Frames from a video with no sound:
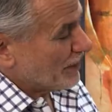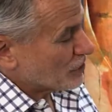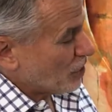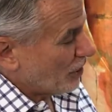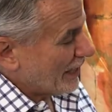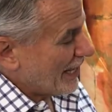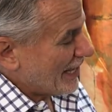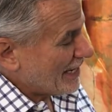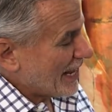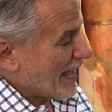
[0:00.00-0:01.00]
But it's called
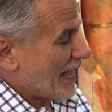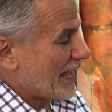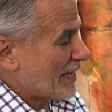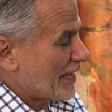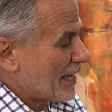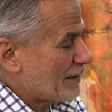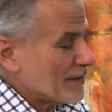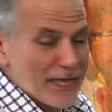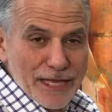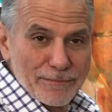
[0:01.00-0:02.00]
N A
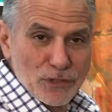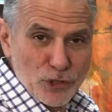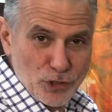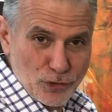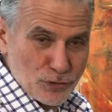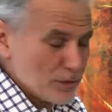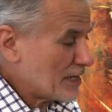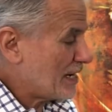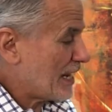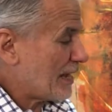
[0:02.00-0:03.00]
M M U
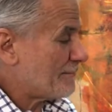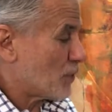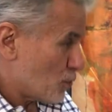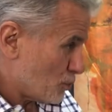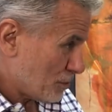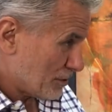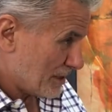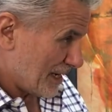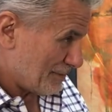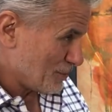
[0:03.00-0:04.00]
Nammu
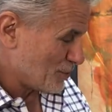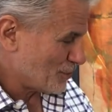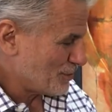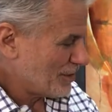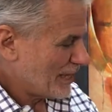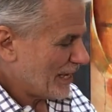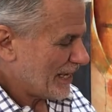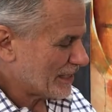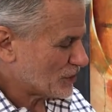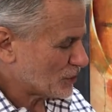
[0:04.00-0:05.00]
Nammu.
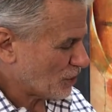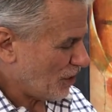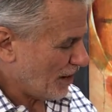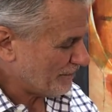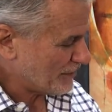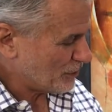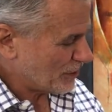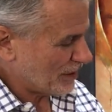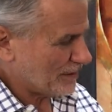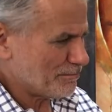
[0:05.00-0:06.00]
It's soft,
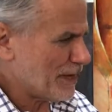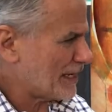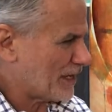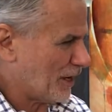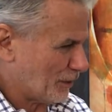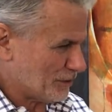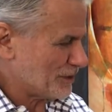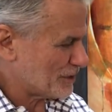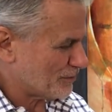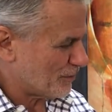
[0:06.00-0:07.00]
and you can many
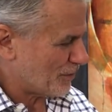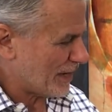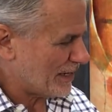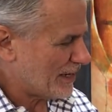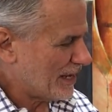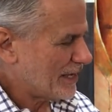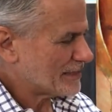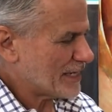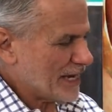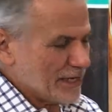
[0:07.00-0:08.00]
colors. It's great.
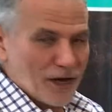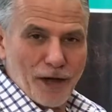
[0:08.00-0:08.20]
Yes. Tie it